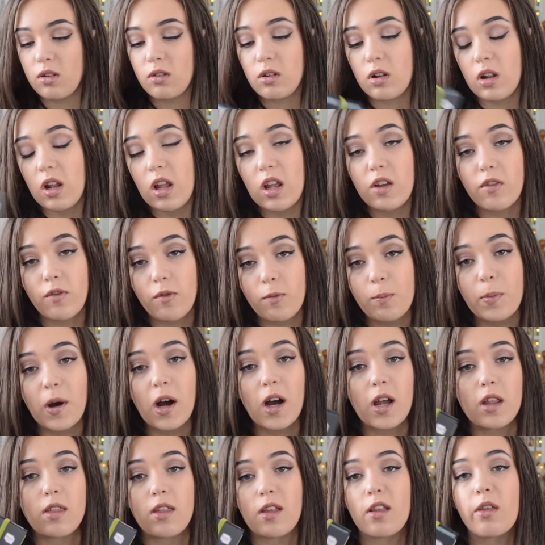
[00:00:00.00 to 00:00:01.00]
live
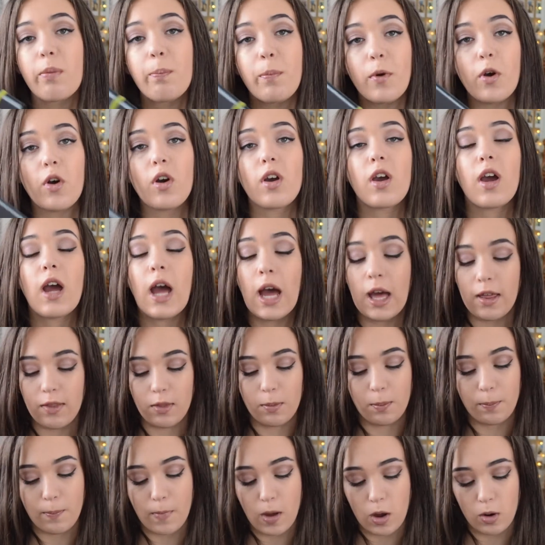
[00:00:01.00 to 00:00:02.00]
by this book at
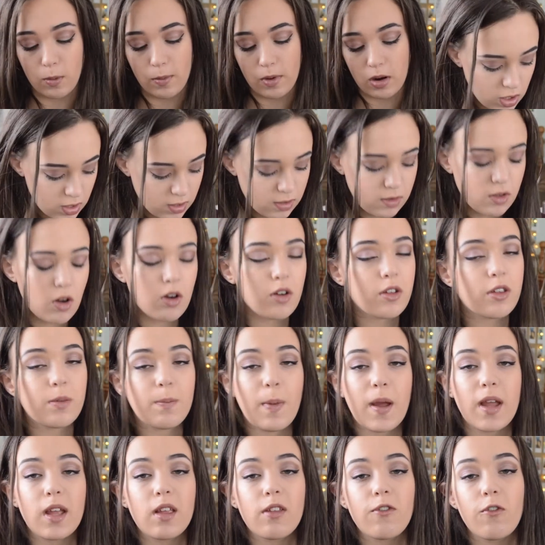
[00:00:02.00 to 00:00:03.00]
the moment. It's got a
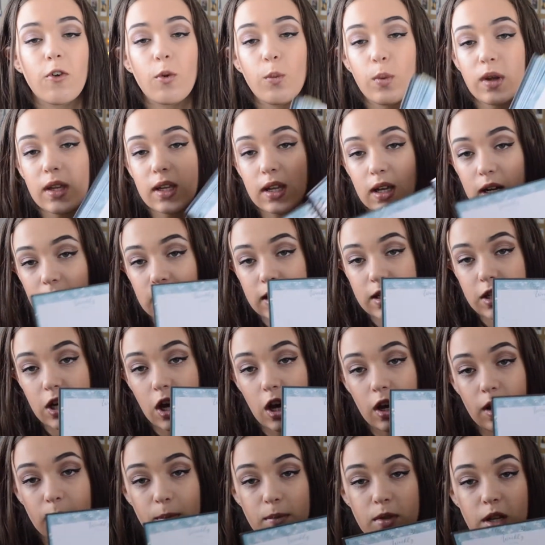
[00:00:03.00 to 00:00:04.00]
space for weekly
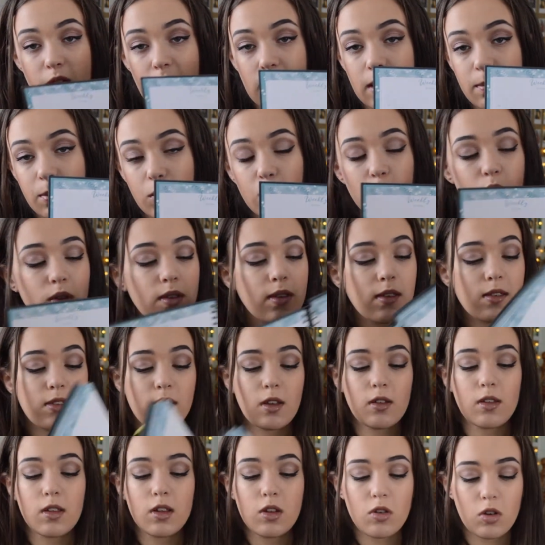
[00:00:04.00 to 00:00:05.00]
timetables
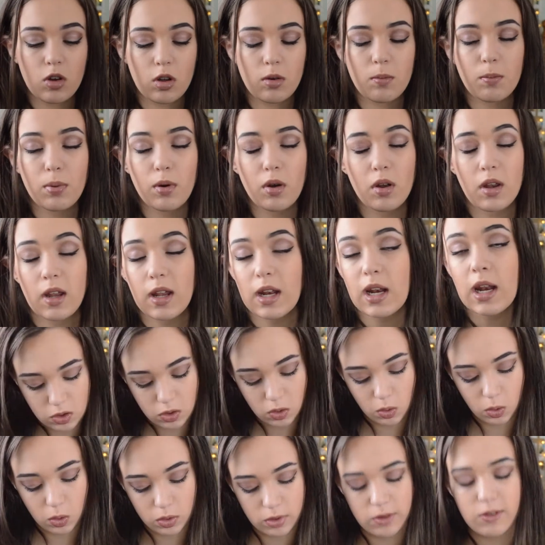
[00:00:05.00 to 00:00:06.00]
so that you can put in
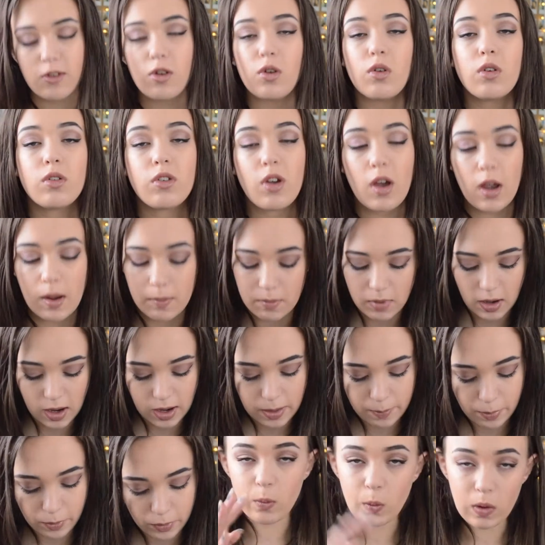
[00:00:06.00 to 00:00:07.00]
your school
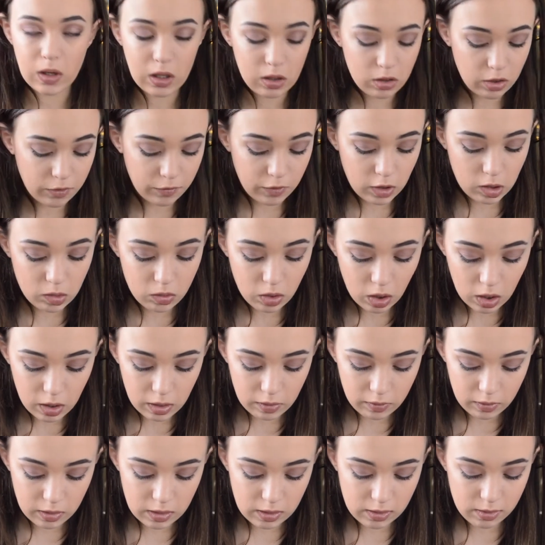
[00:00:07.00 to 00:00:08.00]
timetable, week to view
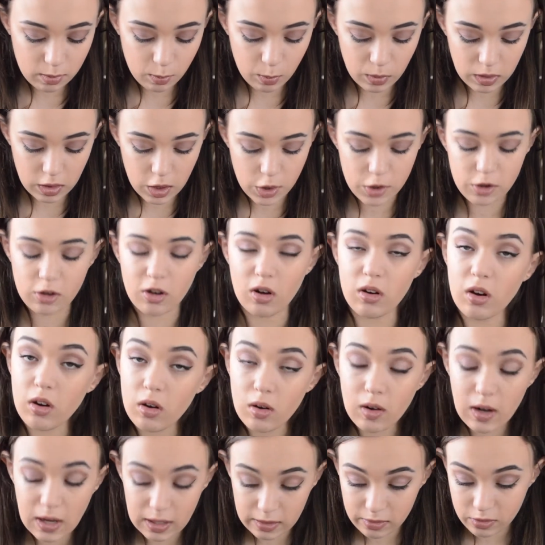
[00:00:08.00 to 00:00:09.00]
diaries with a
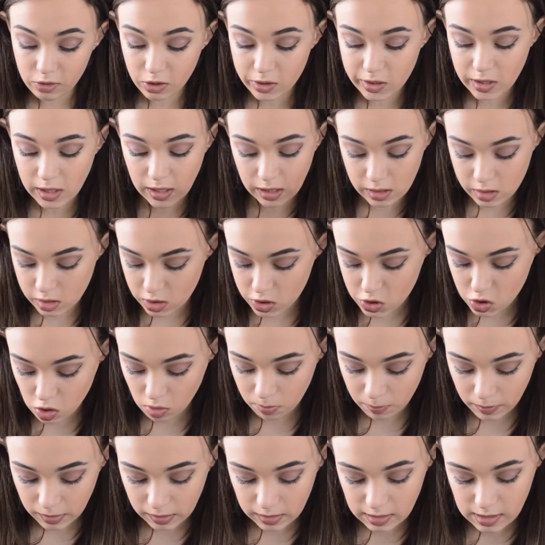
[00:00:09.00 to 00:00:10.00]
to-do list on it and a
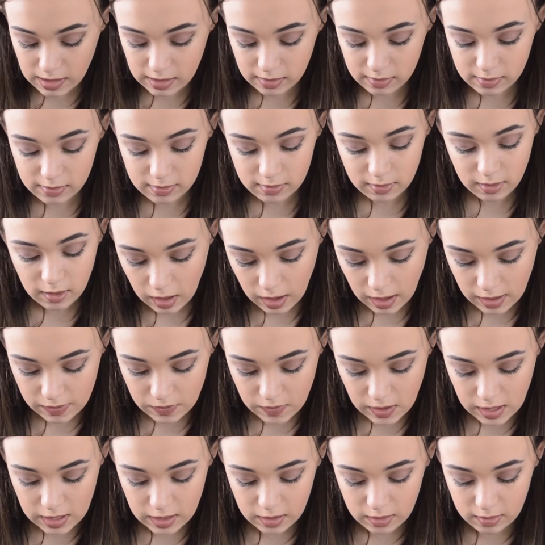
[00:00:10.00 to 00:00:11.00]
shopping list, and
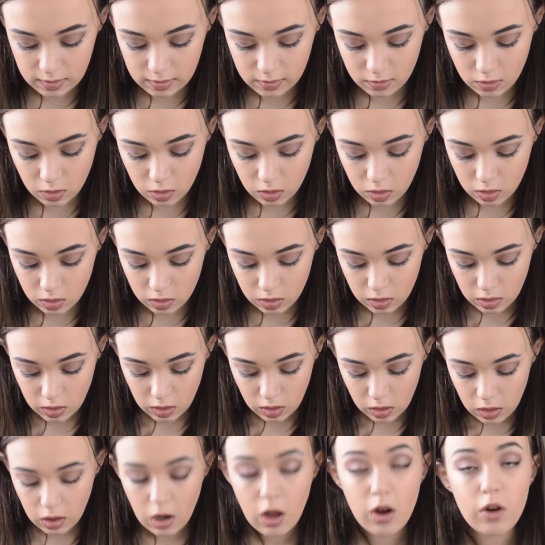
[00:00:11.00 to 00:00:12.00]
then it's got
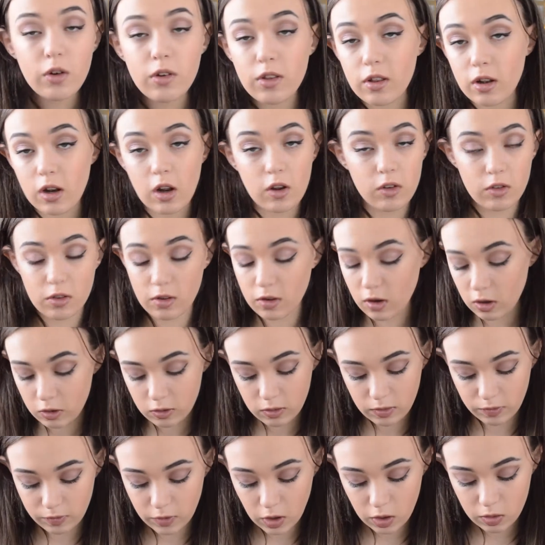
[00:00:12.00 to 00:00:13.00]
loads and
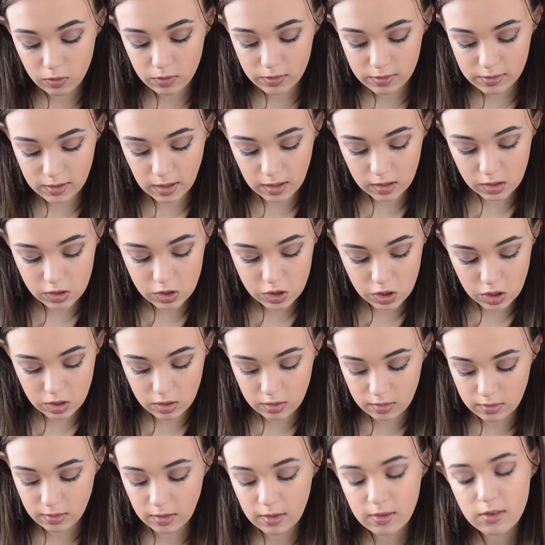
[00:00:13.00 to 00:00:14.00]
loads of notes
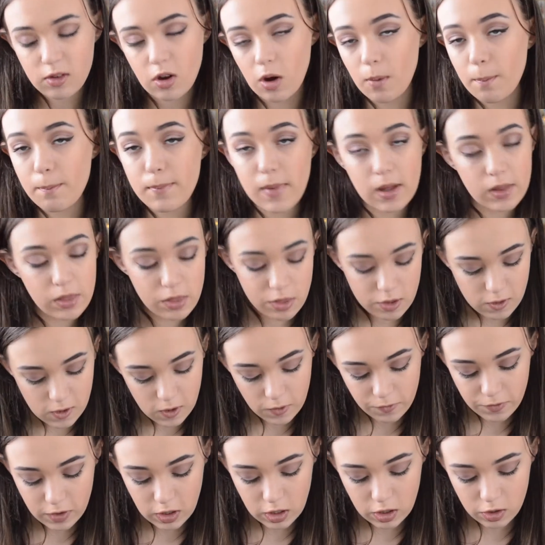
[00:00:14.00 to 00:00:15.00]
sections. It's got month
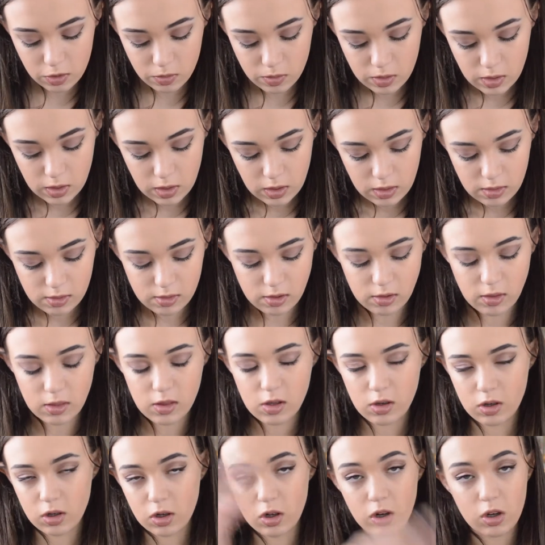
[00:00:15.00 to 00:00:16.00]
to view so that
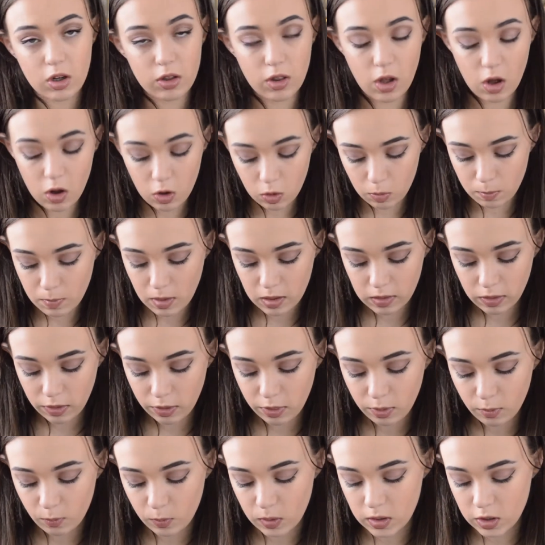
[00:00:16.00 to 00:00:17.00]
you can look at the whole
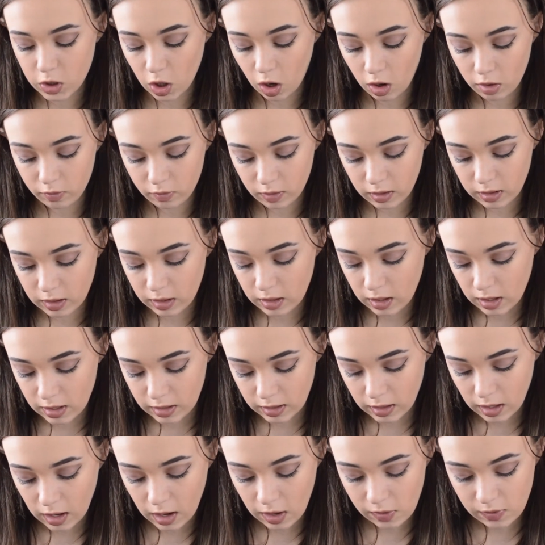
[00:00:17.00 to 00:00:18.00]
month, which I really
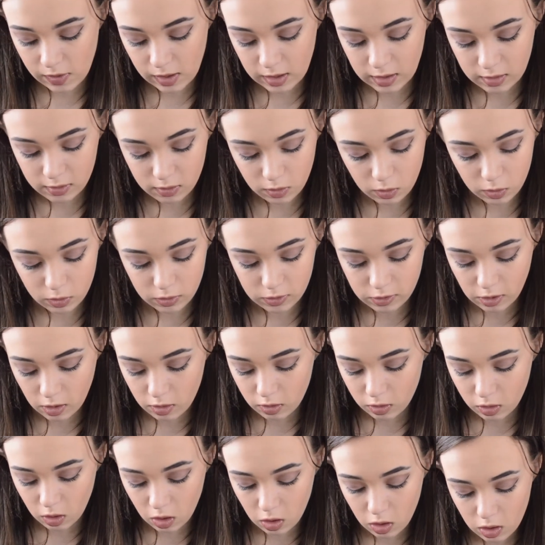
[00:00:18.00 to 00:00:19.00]
like, and then it's also
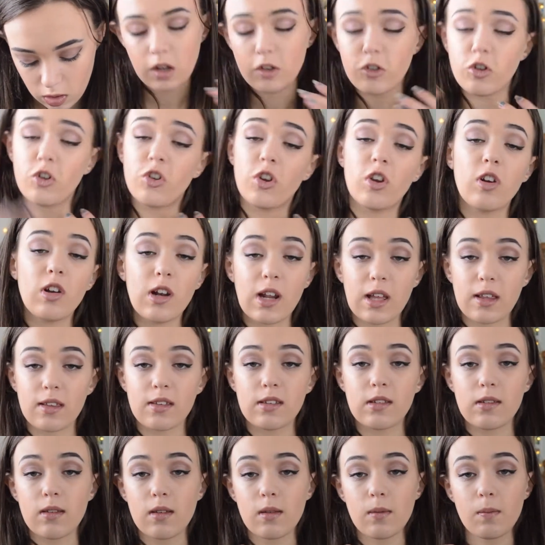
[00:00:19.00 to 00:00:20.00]
got a to-do
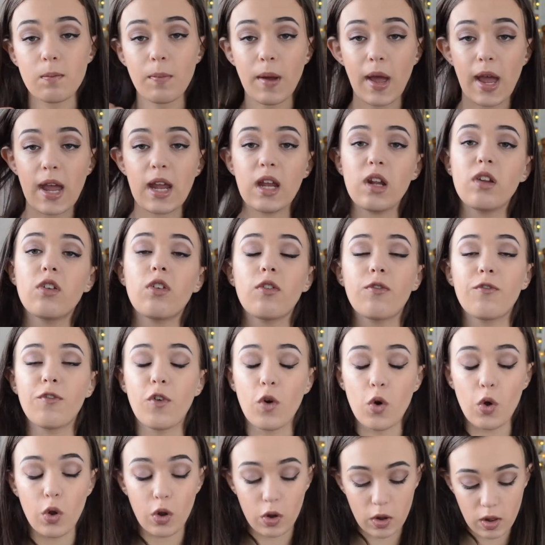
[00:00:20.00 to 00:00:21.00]
list page
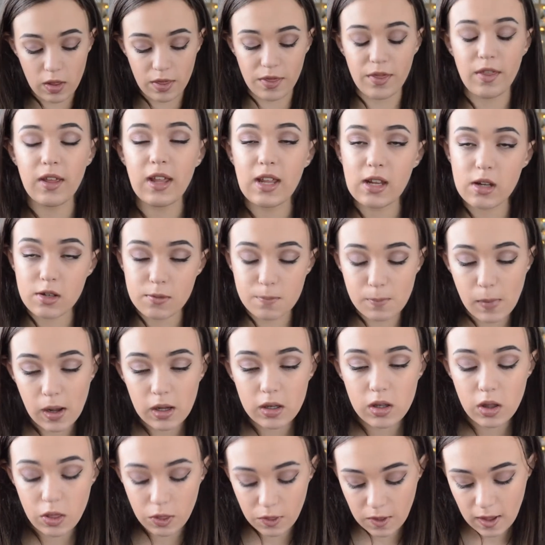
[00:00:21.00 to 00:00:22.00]
for each
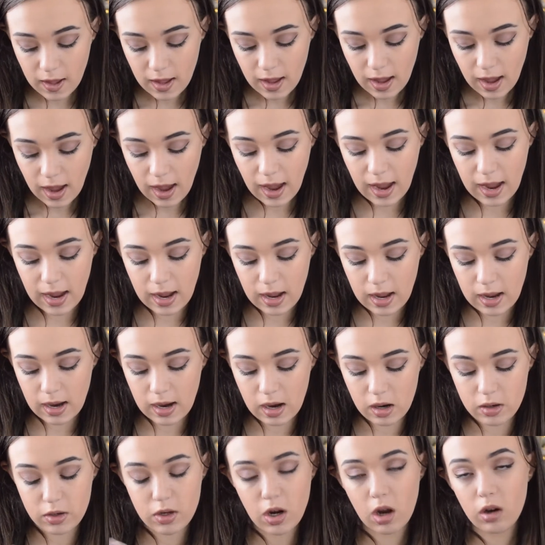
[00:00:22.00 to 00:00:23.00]
month,
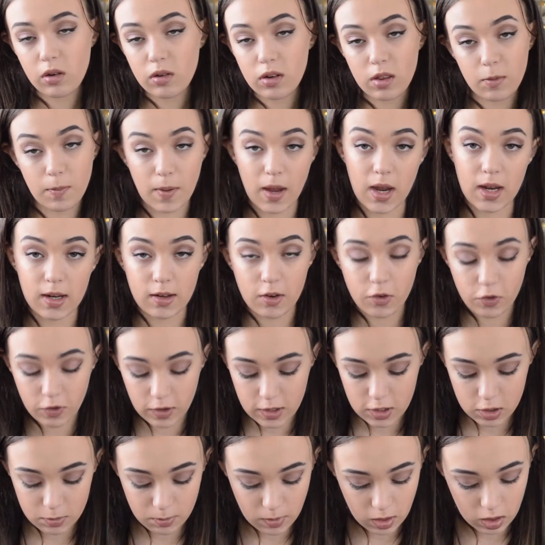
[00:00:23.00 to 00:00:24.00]
a notes page for
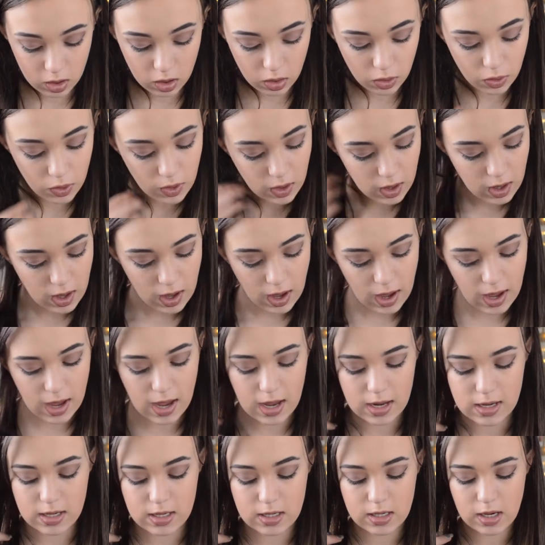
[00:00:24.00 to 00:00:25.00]
each month,
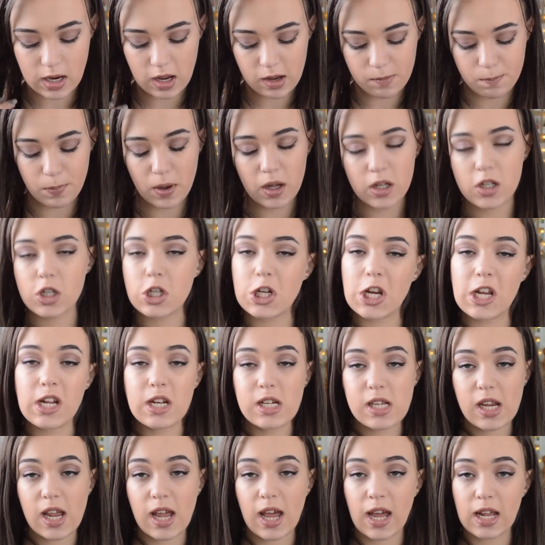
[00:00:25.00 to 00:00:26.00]
and a
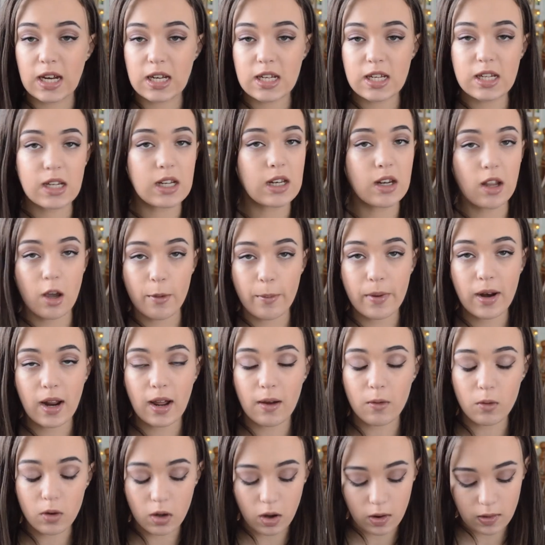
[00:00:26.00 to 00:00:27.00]
budget and income and
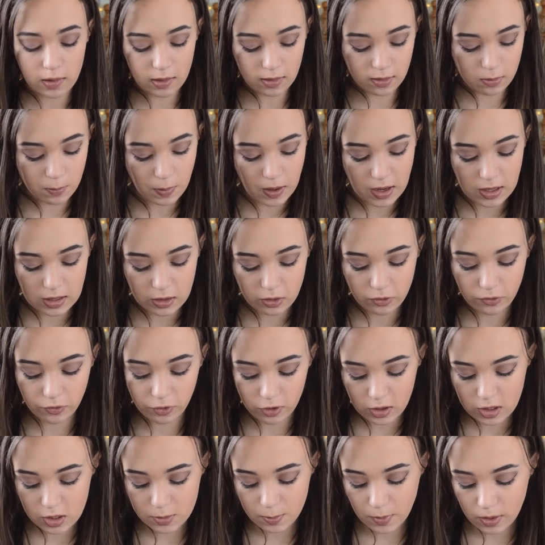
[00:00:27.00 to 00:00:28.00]
outgoings page for
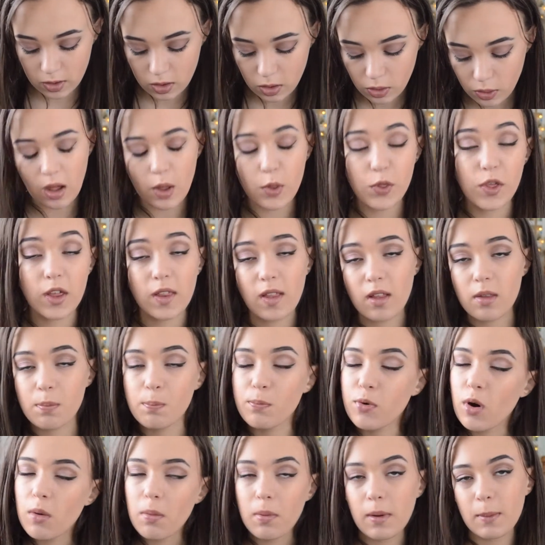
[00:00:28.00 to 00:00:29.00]
each month. I think that's
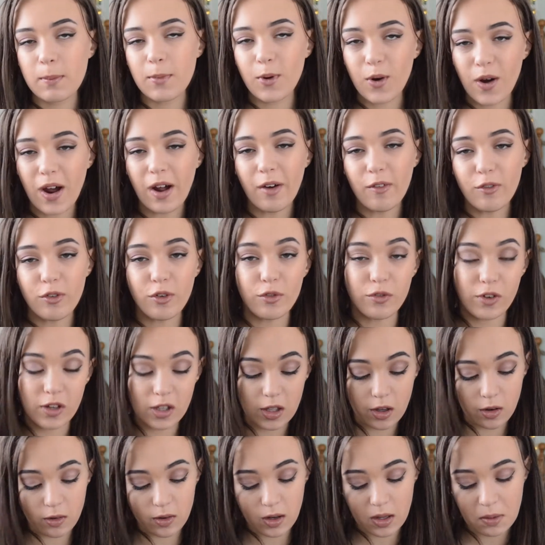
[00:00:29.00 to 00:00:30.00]
probably more helpful for
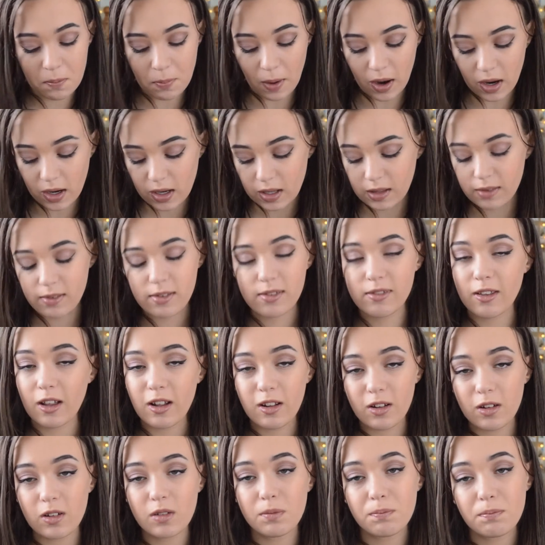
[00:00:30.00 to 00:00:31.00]
uni, but it's
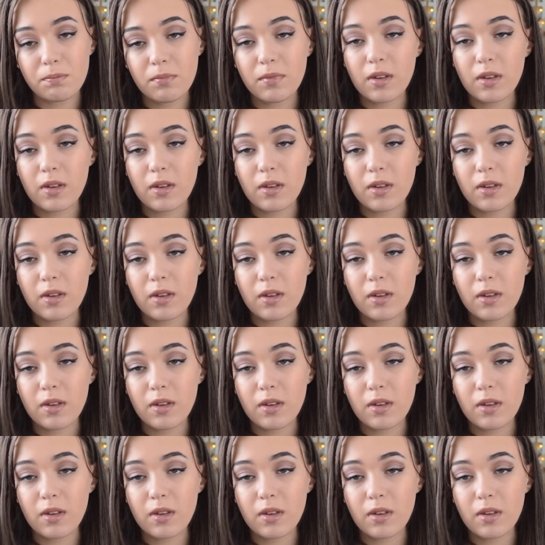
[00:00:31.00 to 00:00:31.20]
still